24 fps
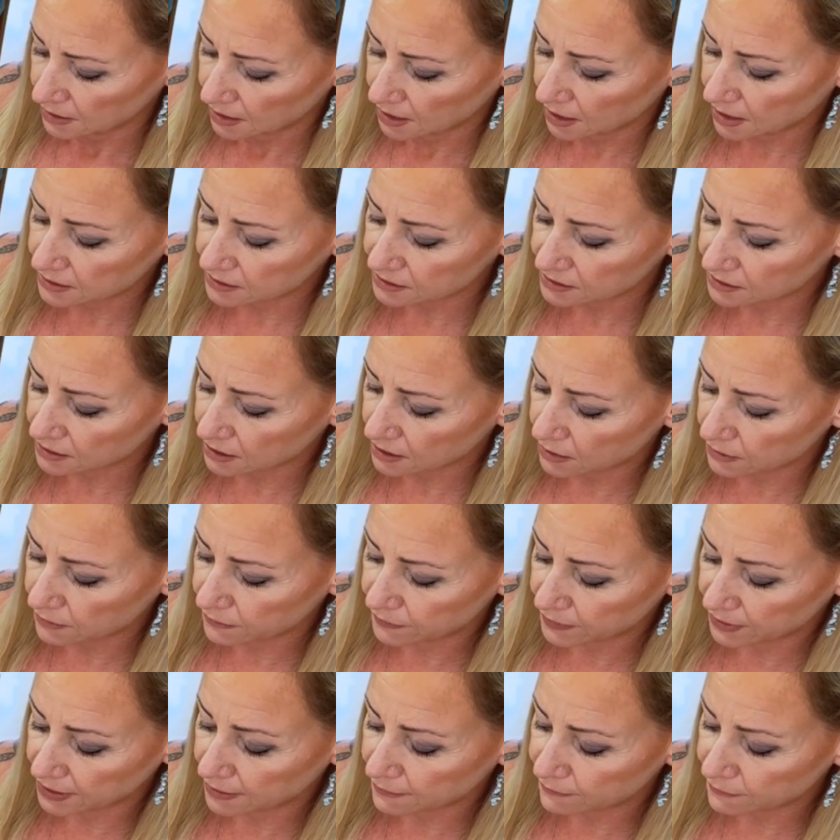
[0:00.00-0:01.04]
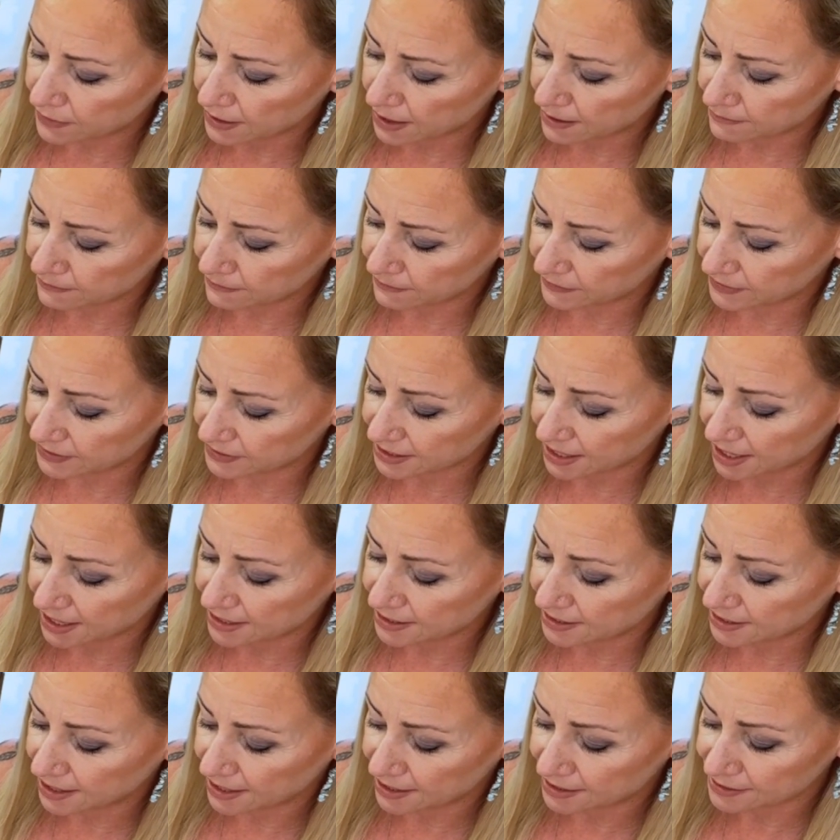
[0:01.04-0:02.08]
And so forgive them for
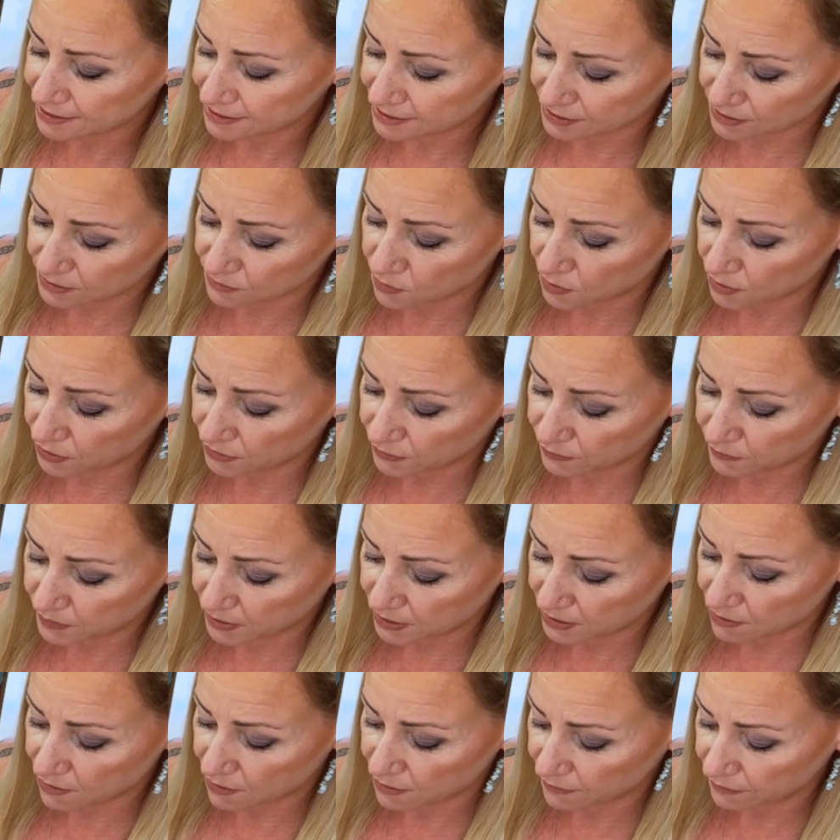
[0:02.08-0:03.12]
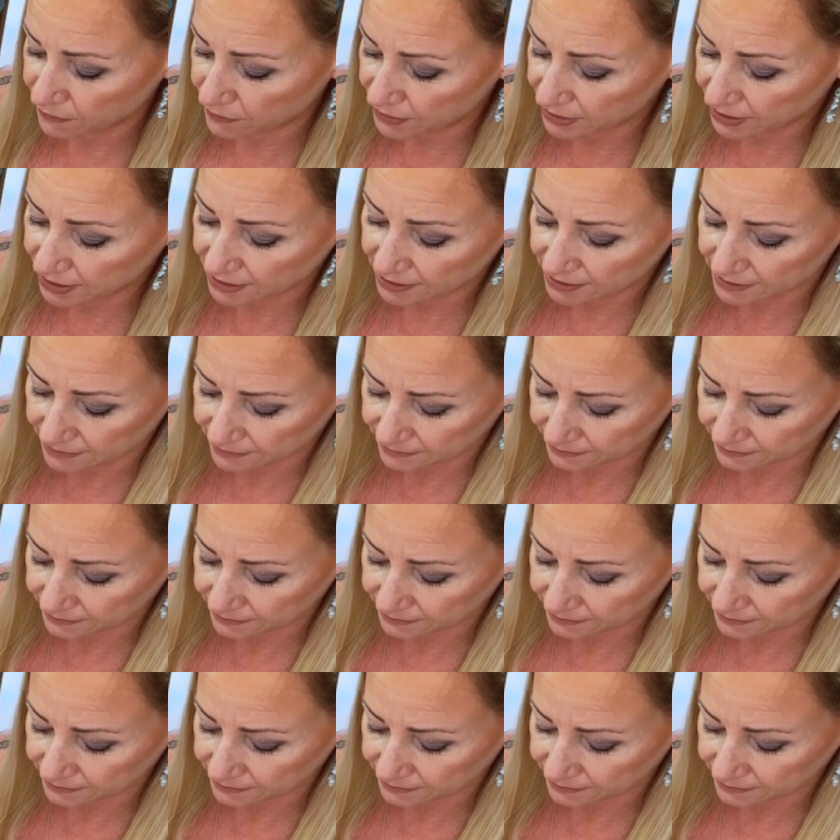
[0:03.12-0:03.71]
saying yes to what you've been offering.